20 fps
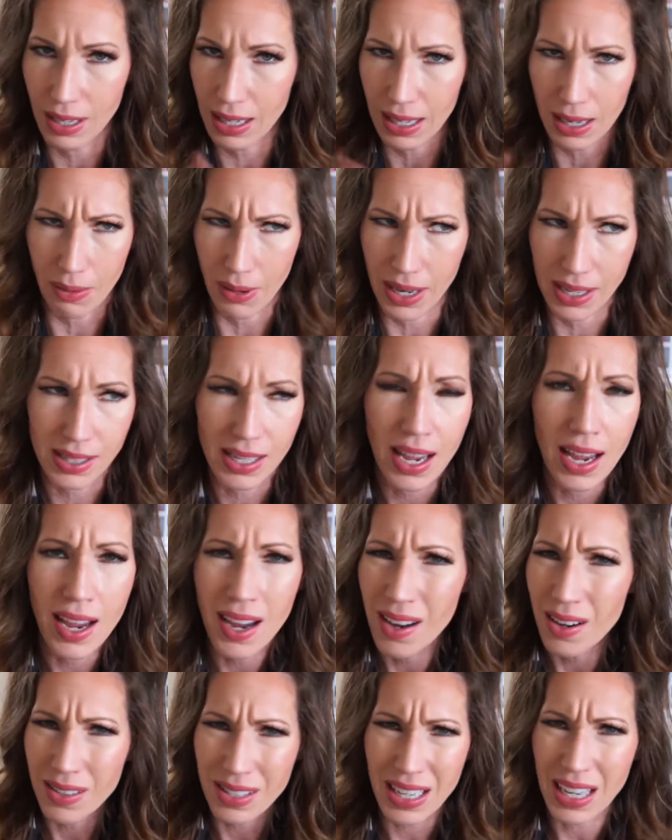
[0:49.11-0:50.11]
Anyways,
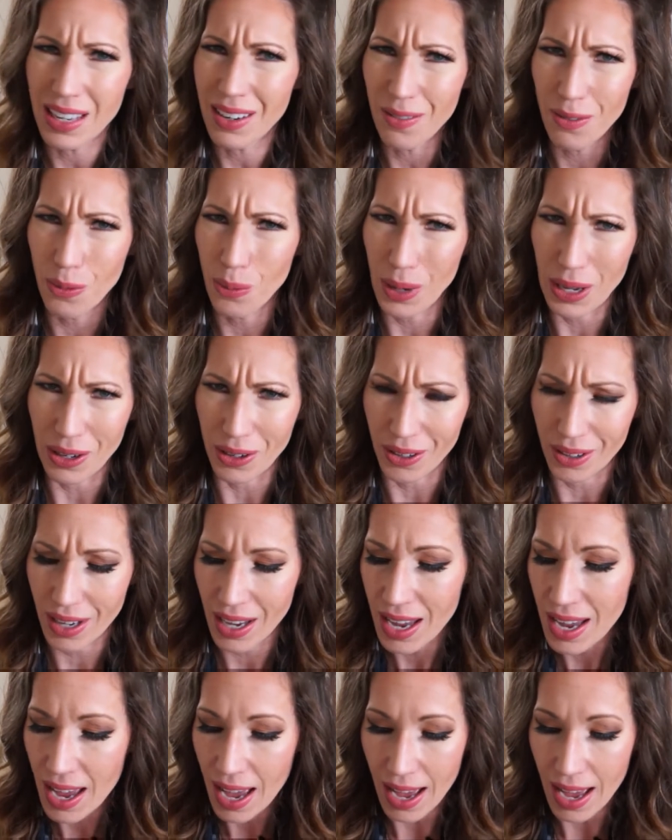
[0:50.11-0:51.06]
it's kind of weird.